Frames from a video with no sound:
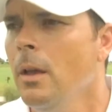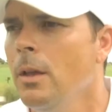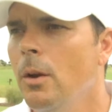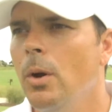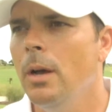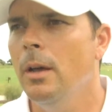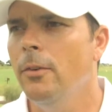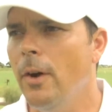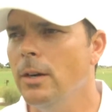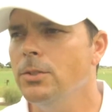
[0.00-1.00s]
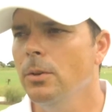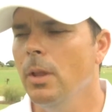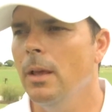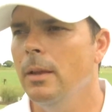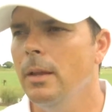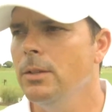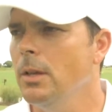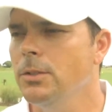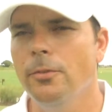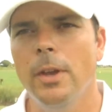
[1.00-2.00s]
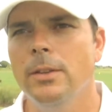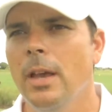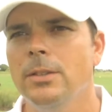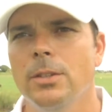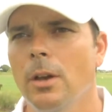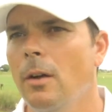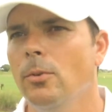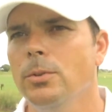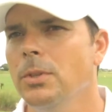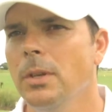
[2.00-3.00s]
You know, uh, Firestone is, is a fantastic golf course.